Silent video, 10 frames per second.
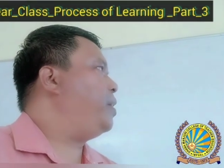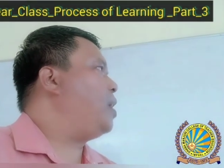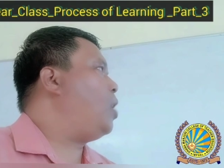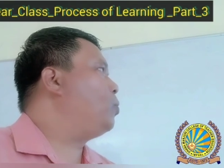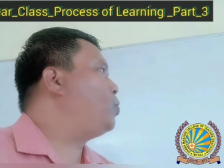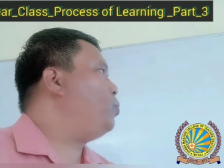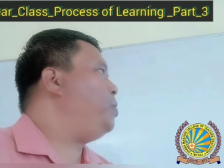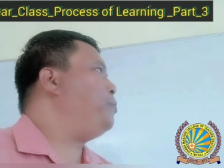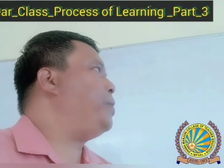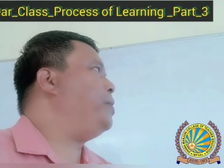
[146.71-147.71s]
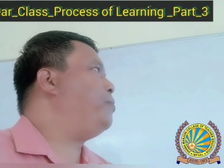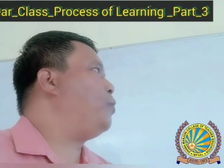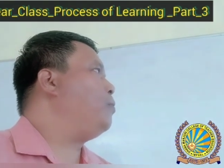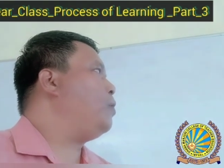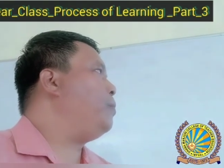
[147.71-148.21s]
that ought to be
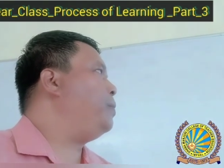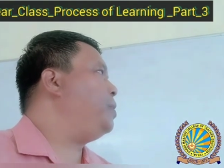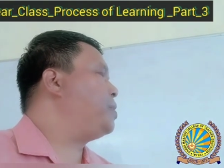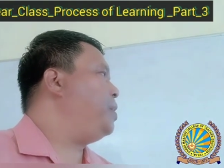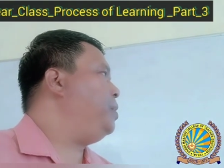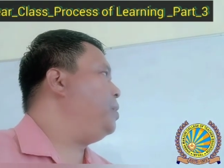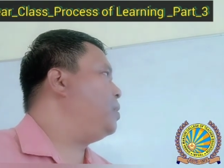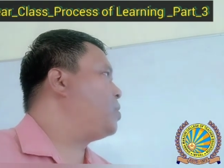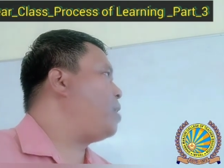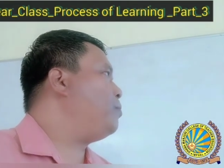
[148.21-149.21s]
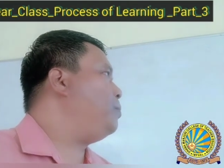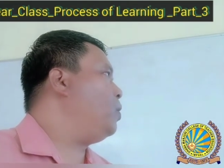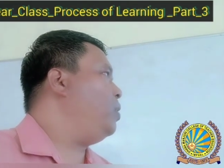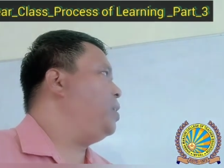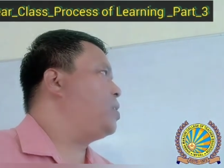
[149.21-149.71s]
different form of understanding and type of
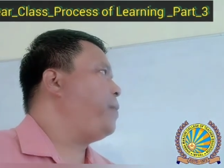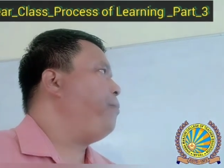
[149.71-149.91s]
knowledge.